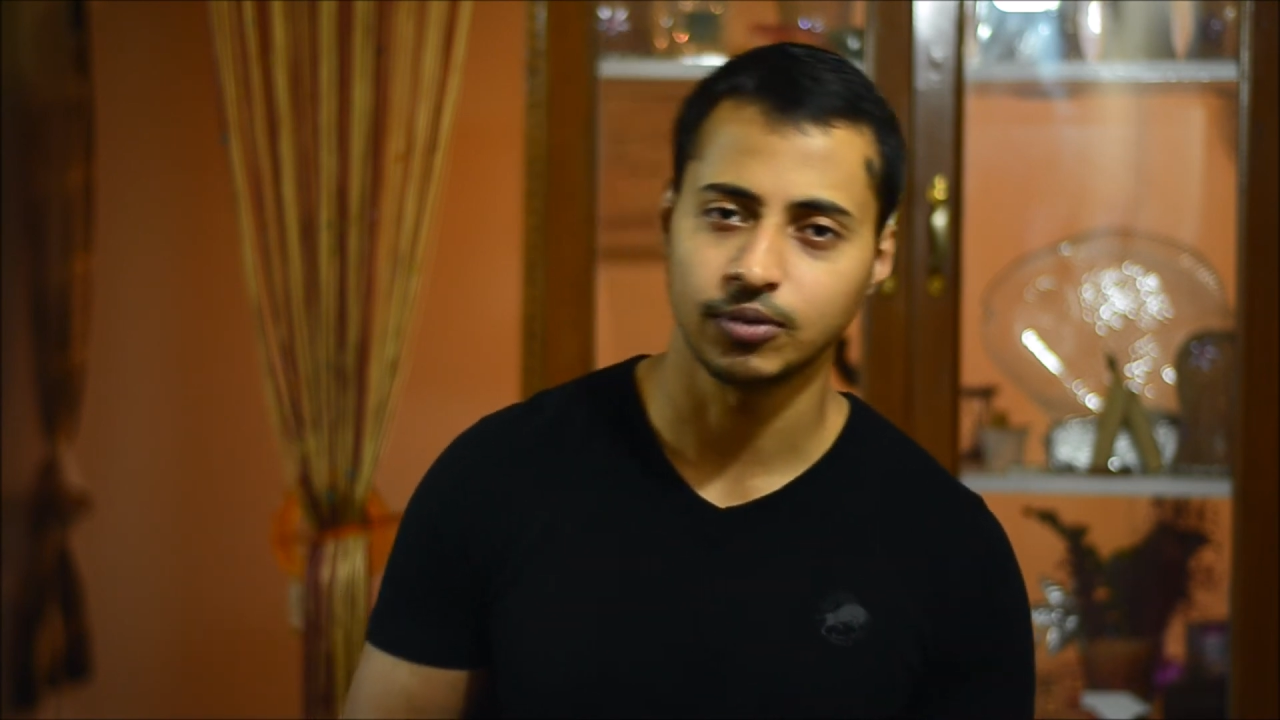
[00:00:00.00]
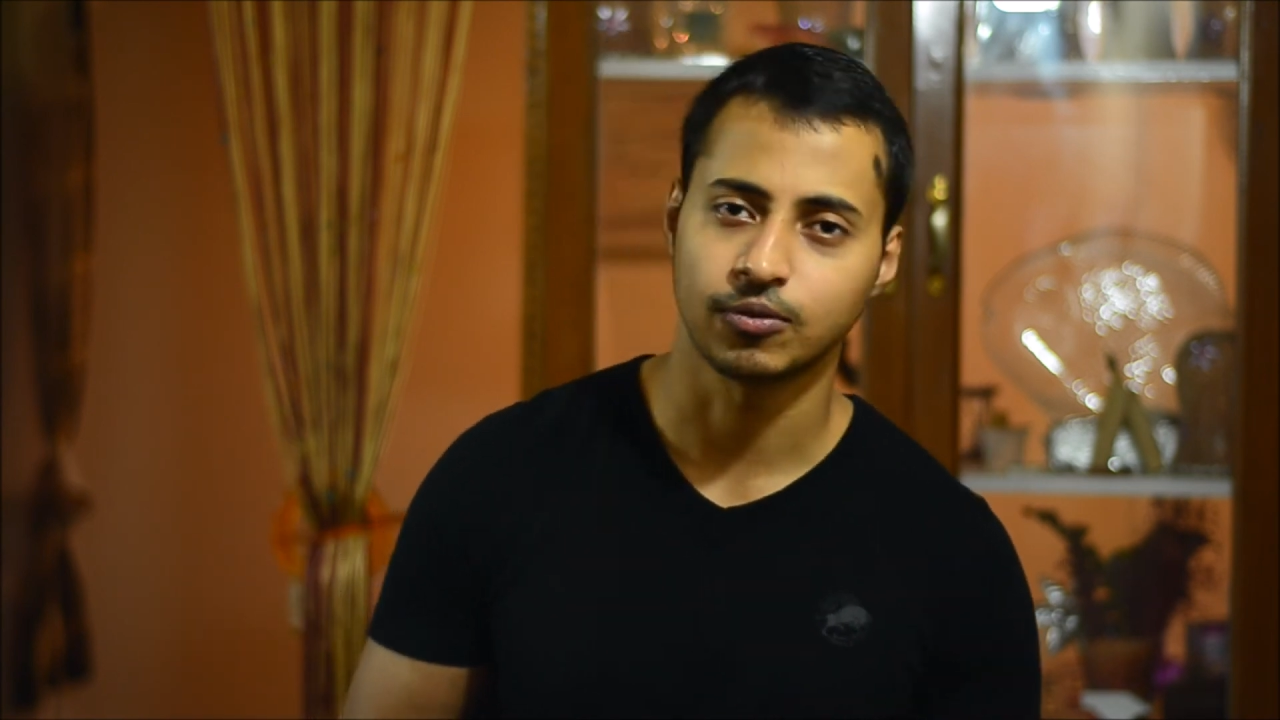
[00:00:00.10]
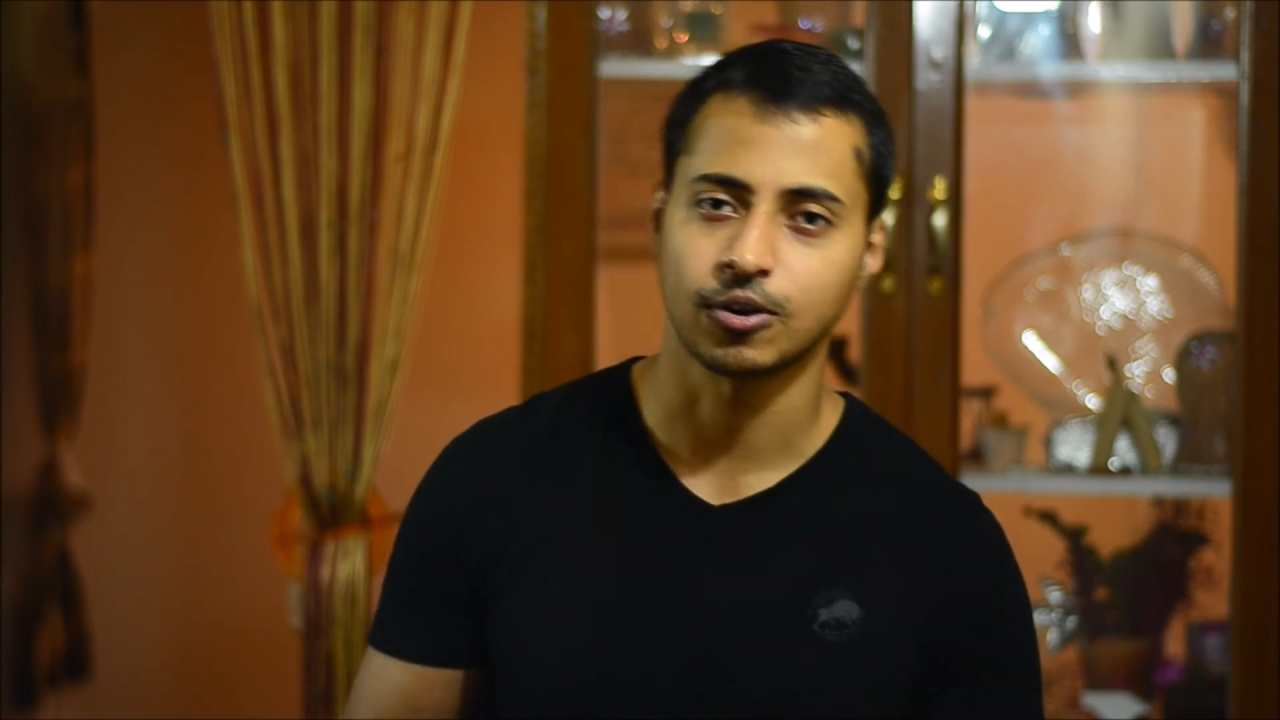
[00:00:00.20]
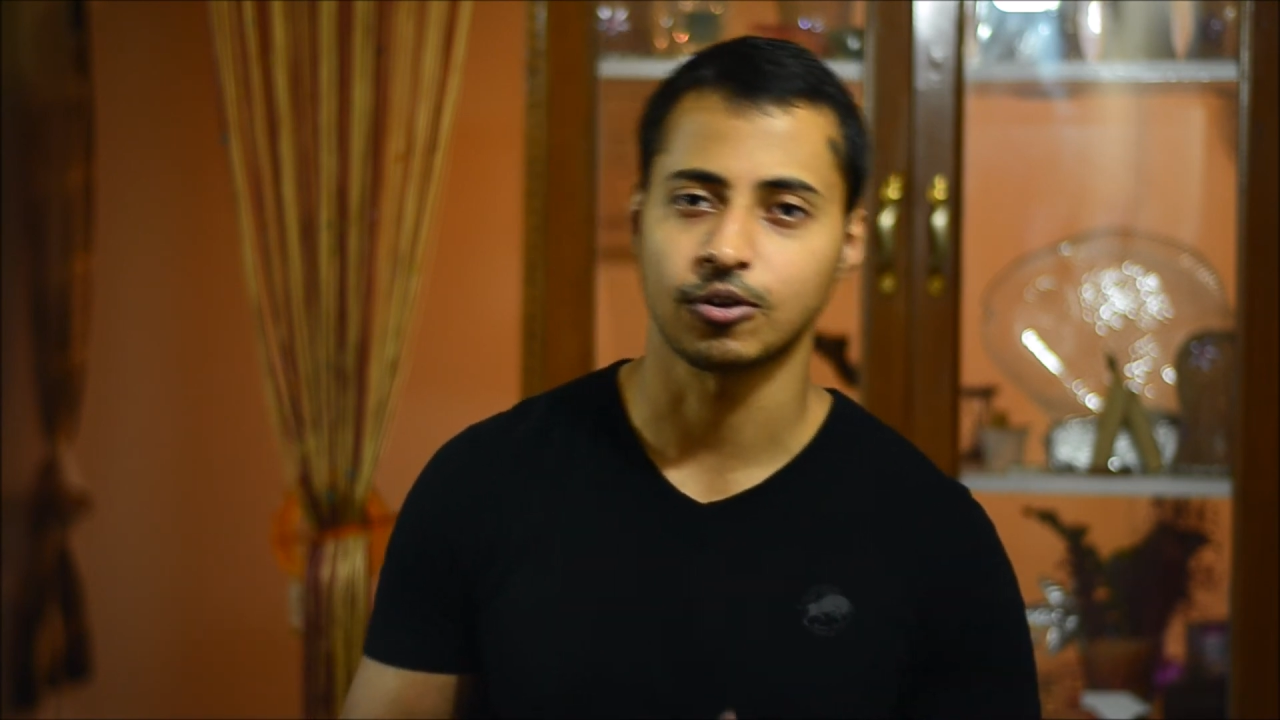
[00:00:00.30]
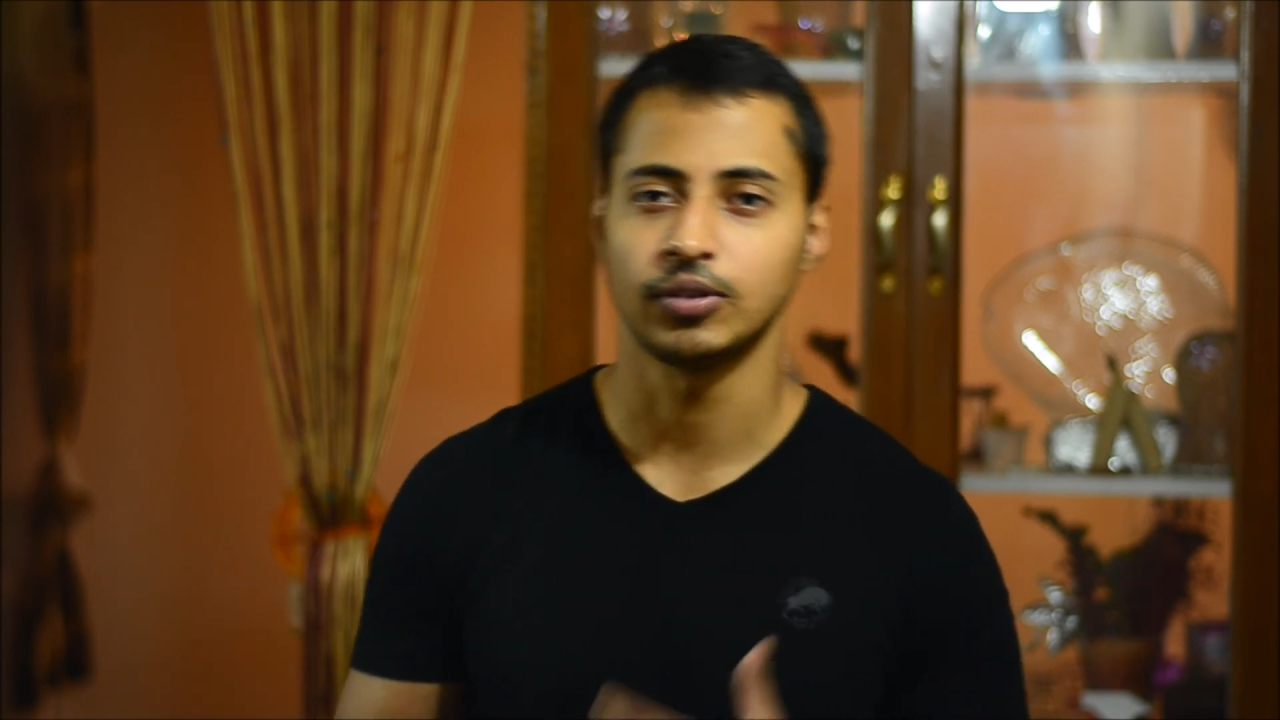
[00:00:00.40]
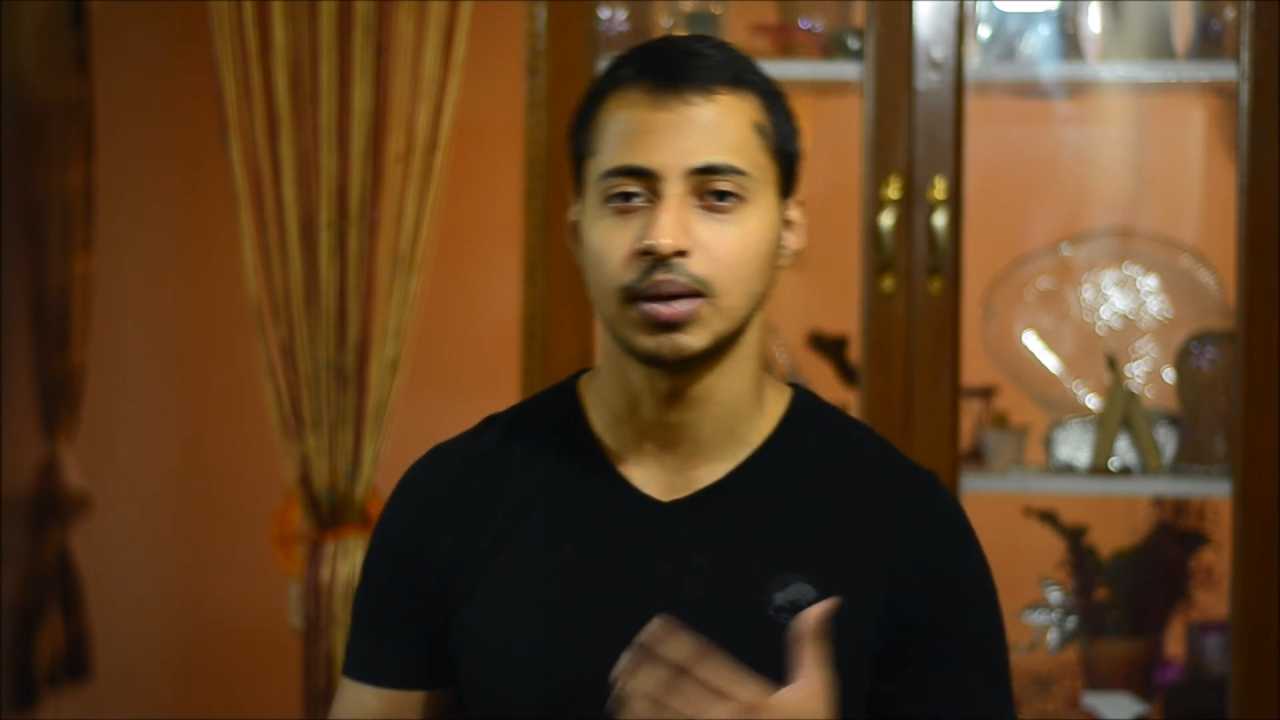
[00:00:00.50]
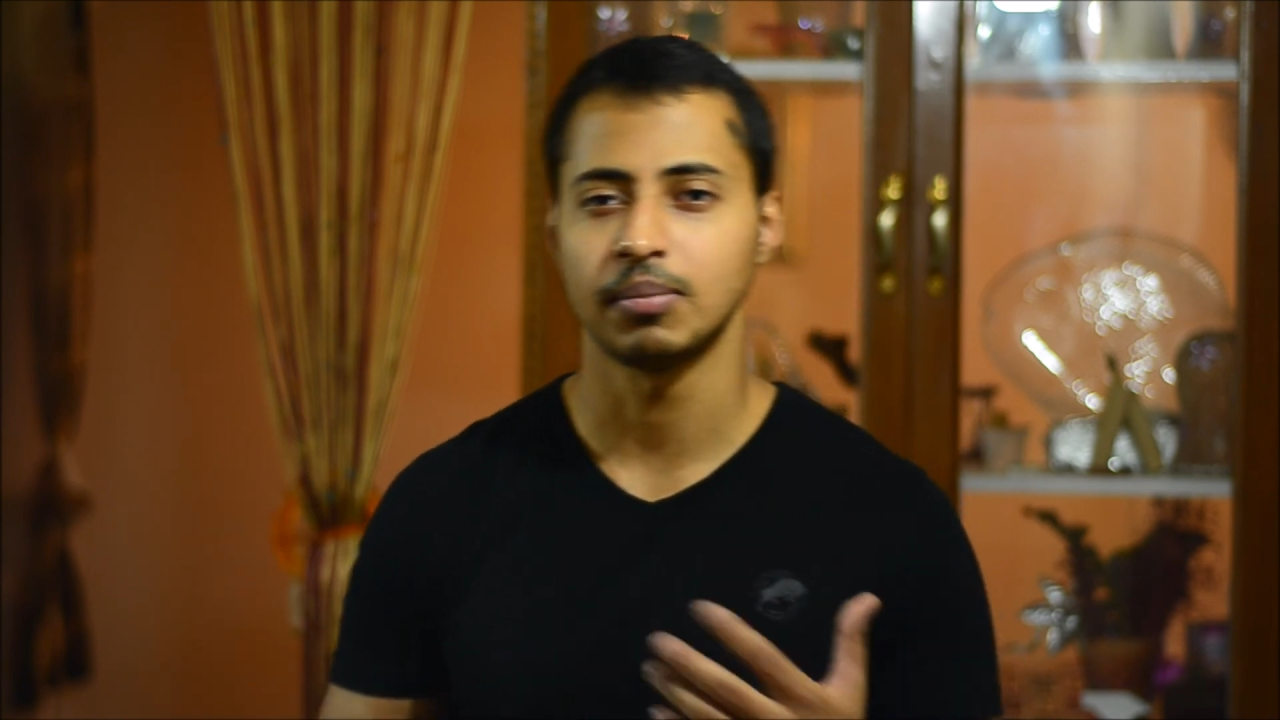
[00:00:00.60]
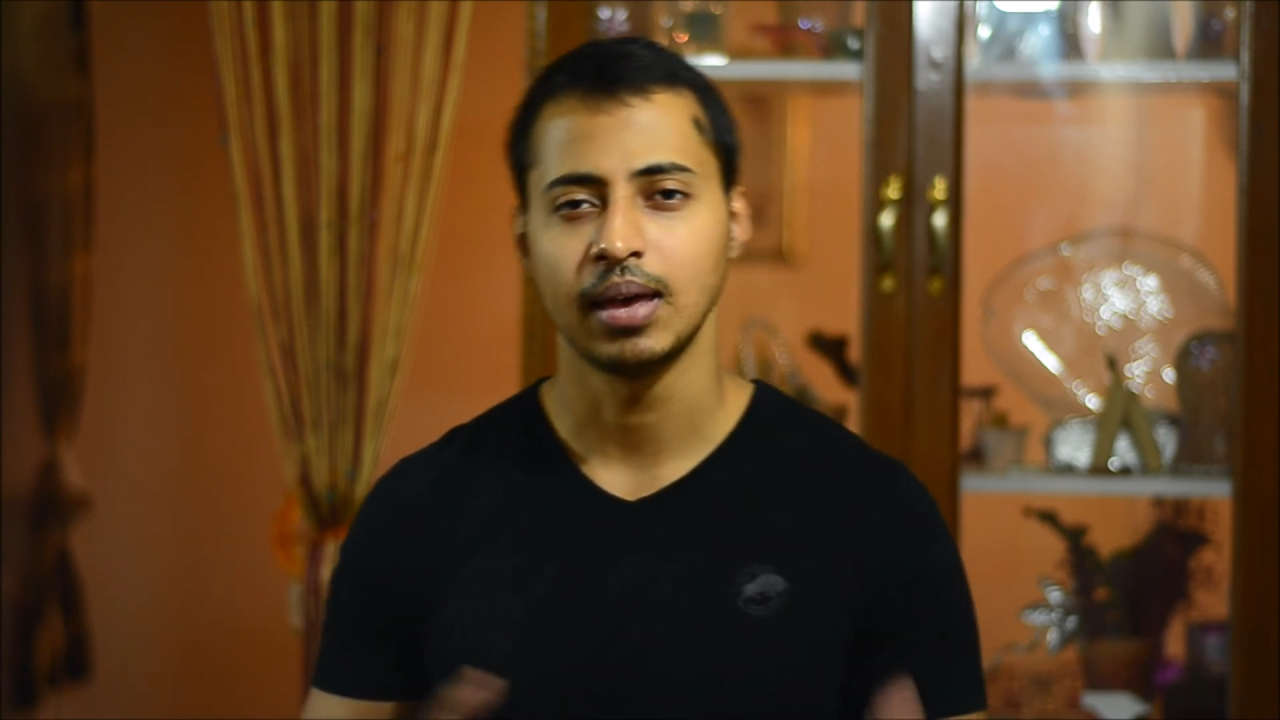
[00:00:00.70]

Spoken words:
front of them,